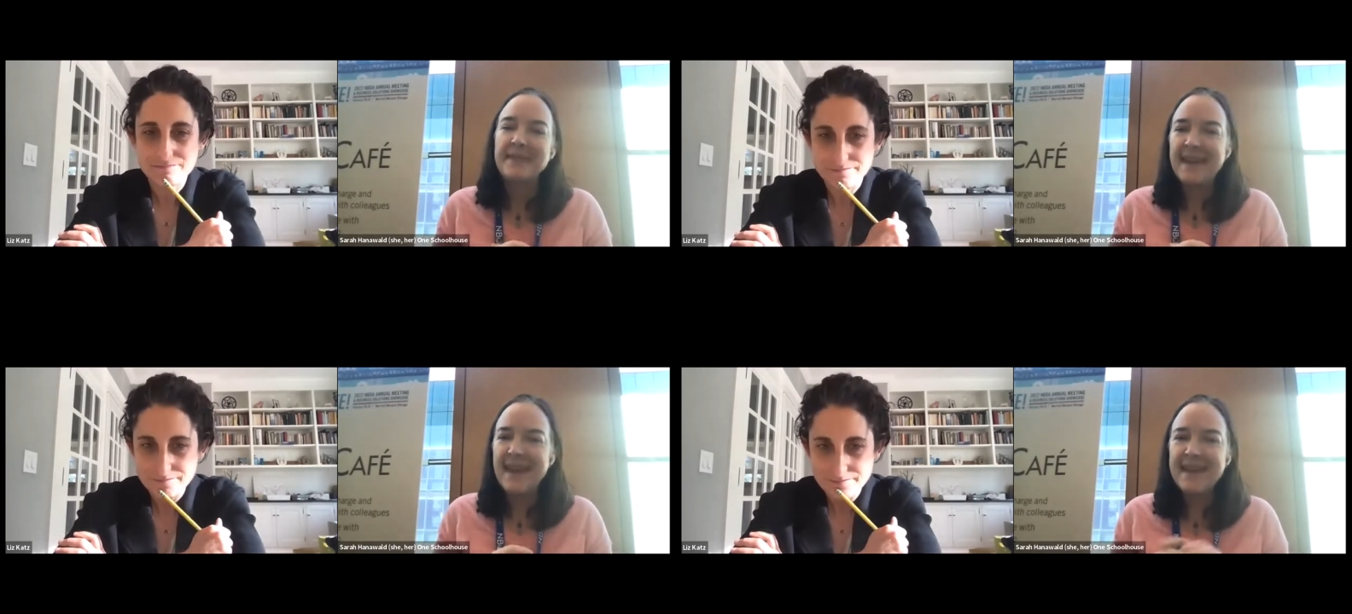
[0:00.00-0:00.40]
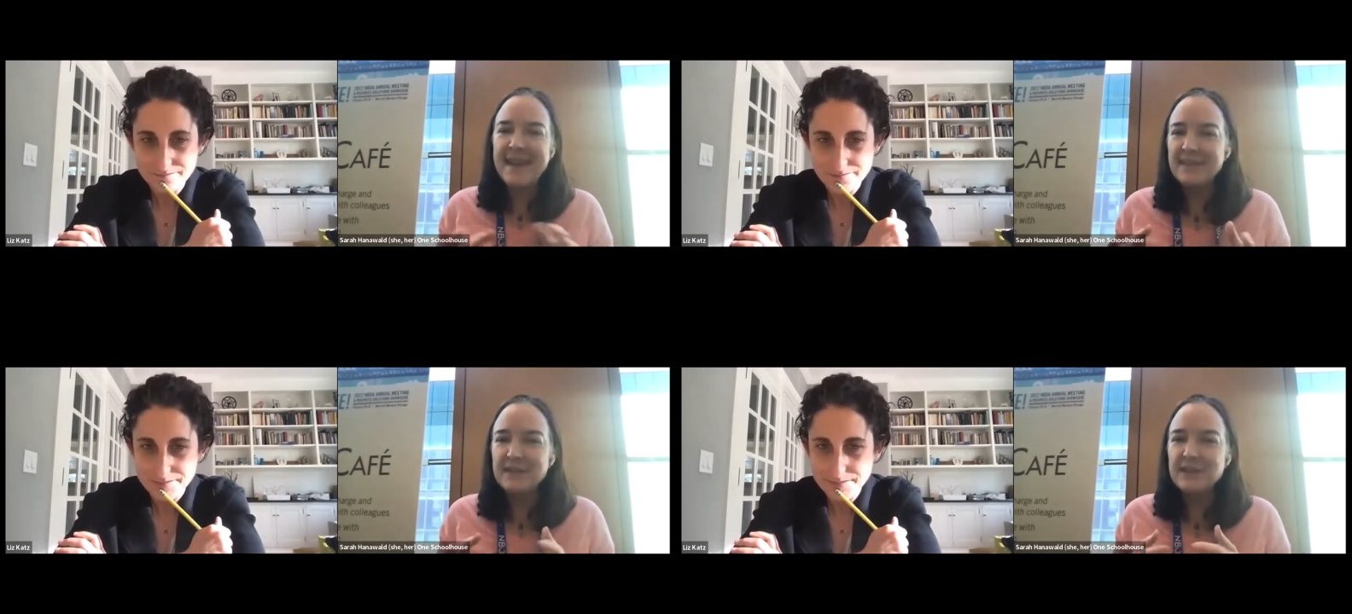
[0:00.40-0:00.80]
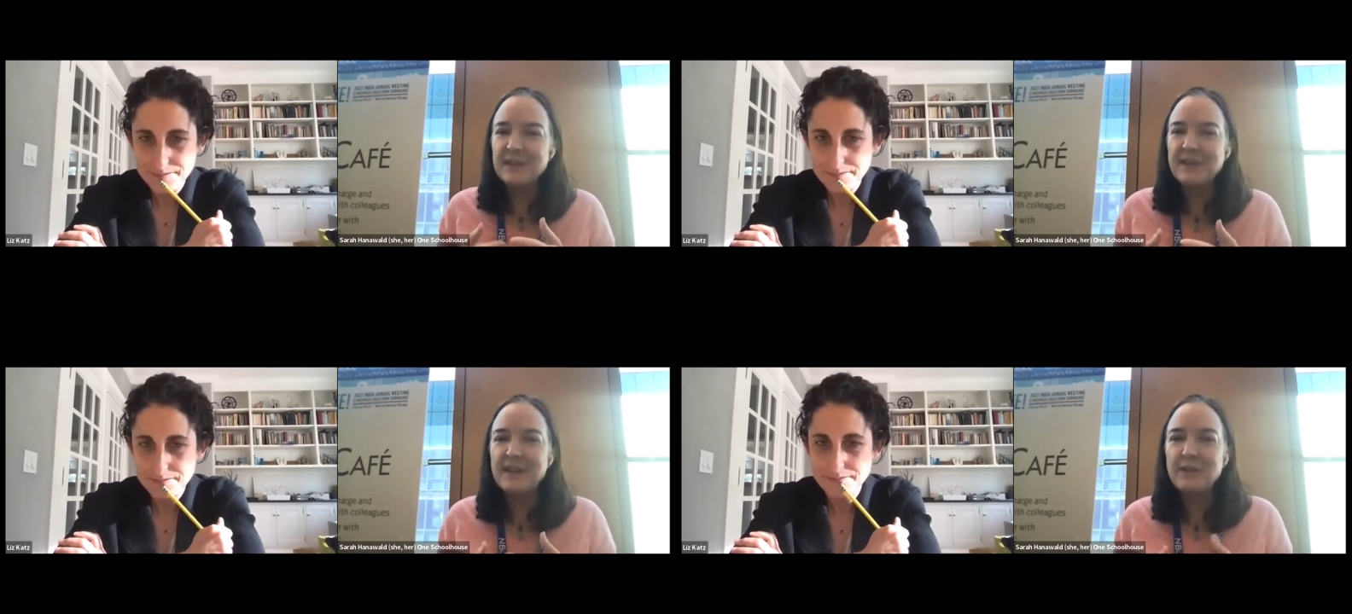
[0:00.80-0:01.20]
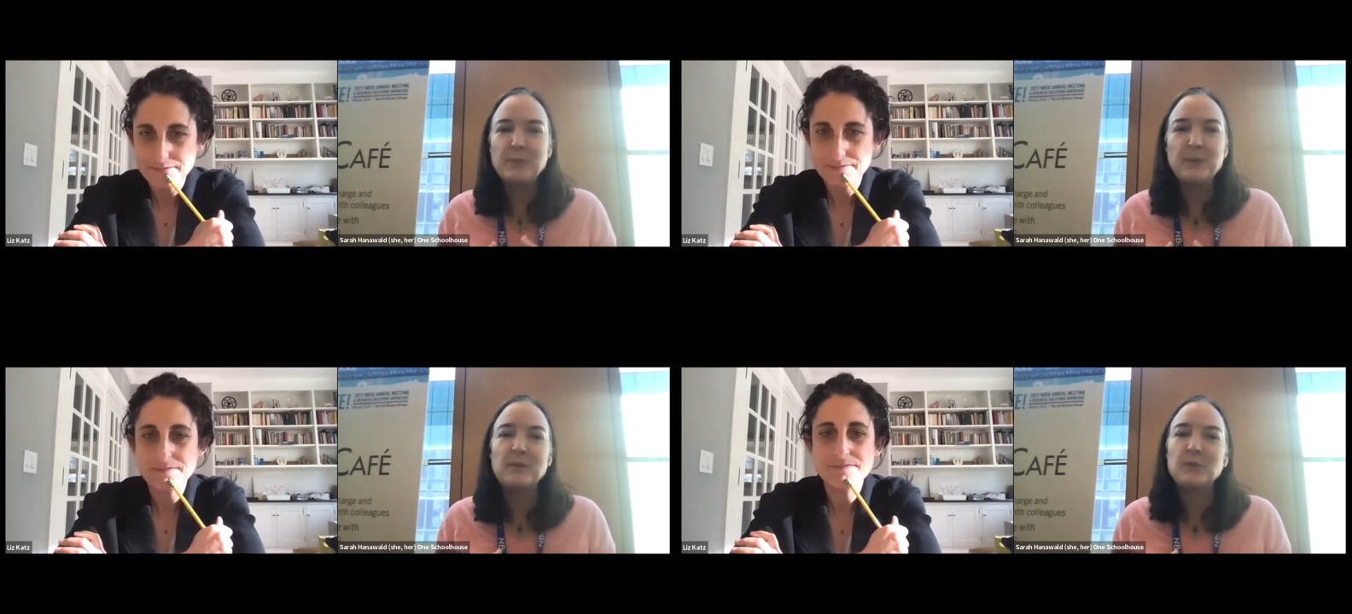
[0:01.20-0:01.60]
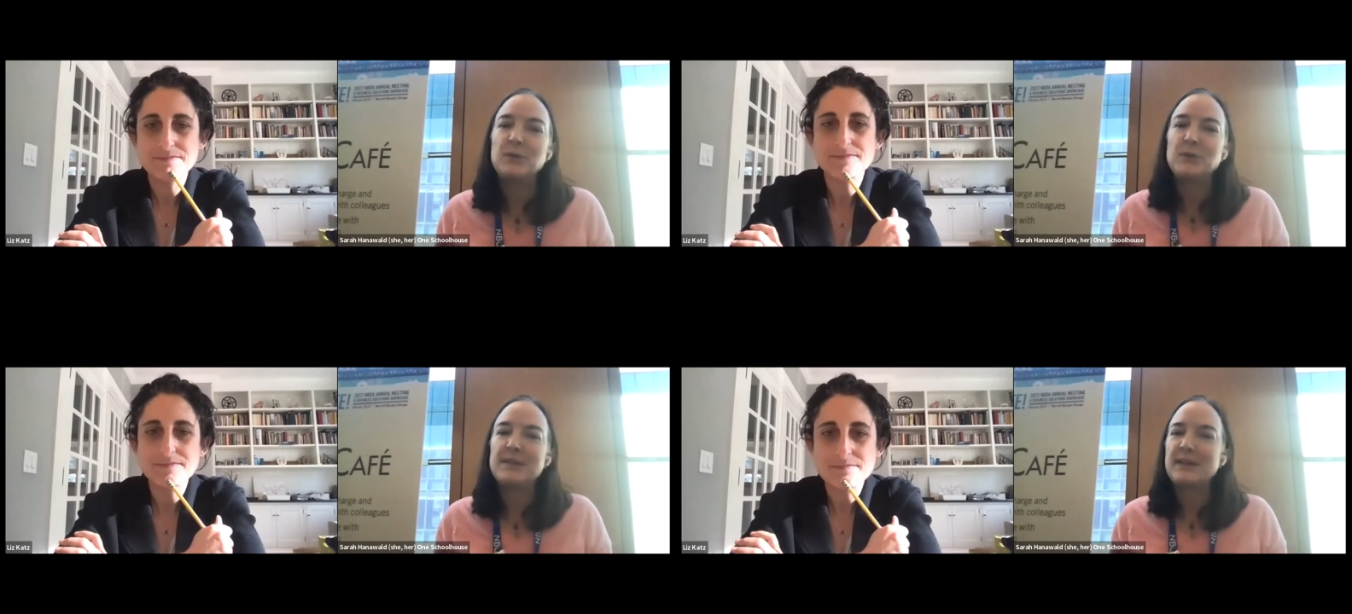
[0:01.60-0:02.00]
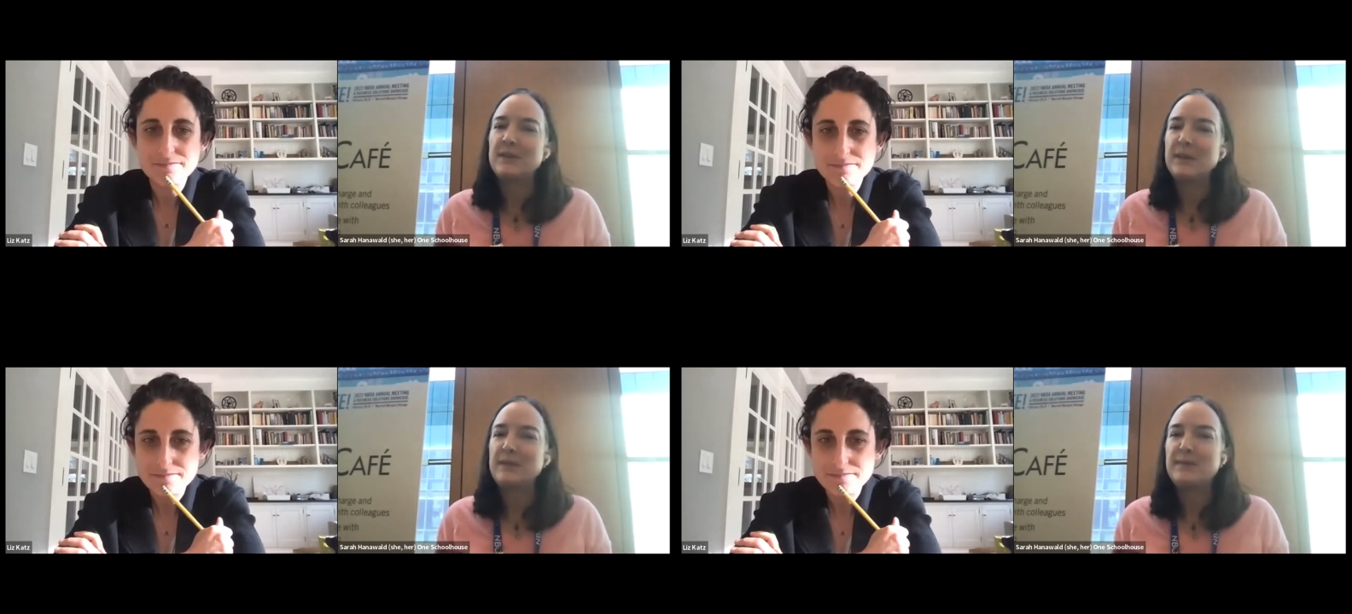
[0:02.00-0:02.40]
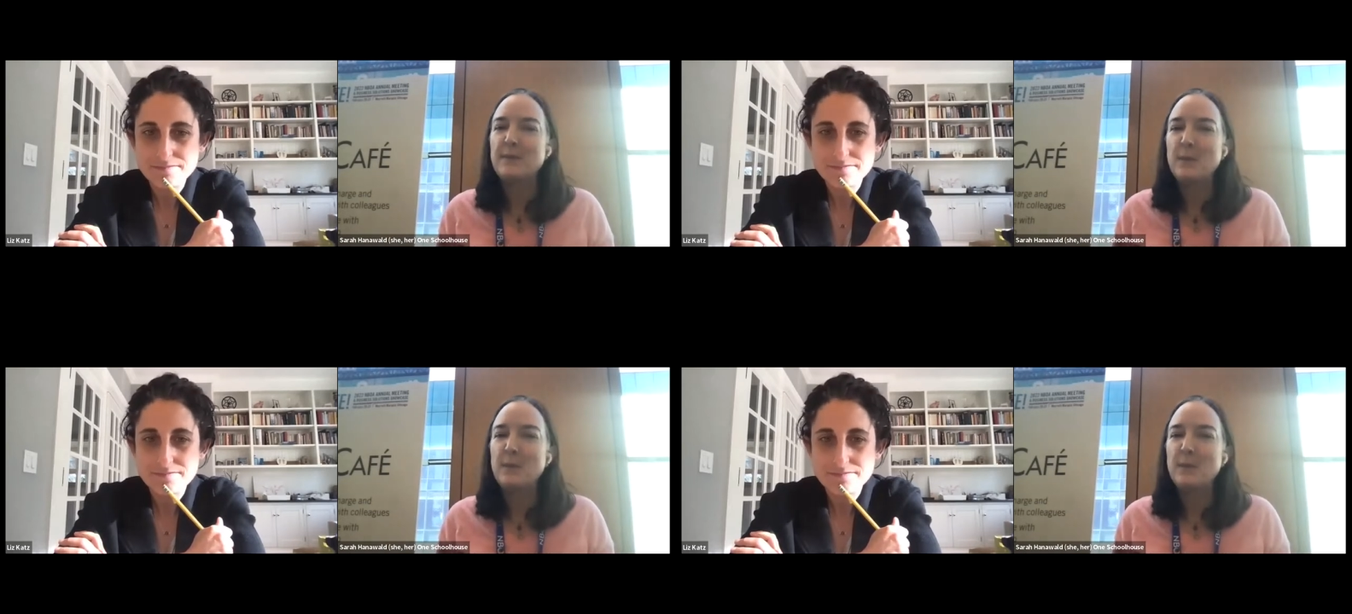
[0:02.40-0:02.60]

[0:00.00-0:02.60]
Speaker 1: But then Heather shared another point, which was that only